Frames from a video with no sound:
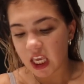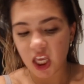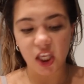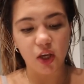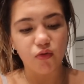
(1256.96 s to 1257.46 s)
it,
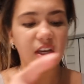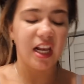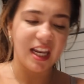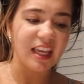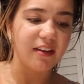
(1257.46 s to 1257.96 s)
you
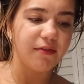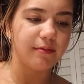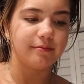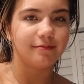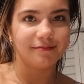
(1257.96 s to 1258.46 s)
can leave.
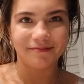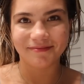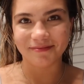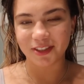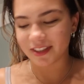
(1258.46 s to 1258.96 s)

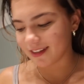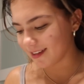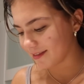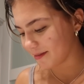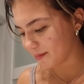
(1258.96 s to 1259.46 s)
Just
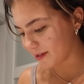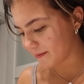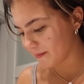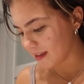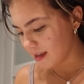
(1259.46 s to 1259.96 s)
kidding. But
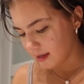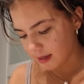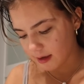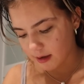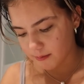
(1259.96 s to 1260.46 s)

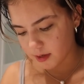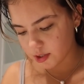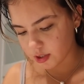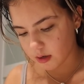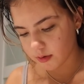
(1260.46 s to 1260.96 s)
yeah, I'm gonna
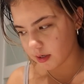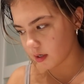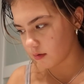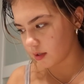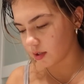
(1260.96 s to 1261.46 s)
shower
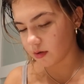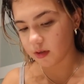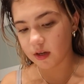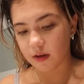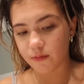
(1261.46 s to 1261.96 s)
now. It's
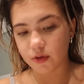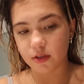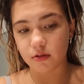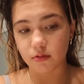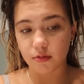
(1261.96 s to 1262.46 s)
currently
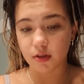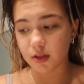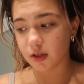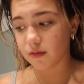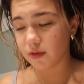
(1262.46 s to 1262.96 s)
9:42 and
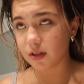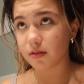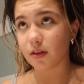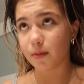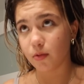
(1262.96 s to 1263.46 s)
like if you guys
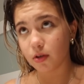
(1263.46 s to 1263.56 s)
haven't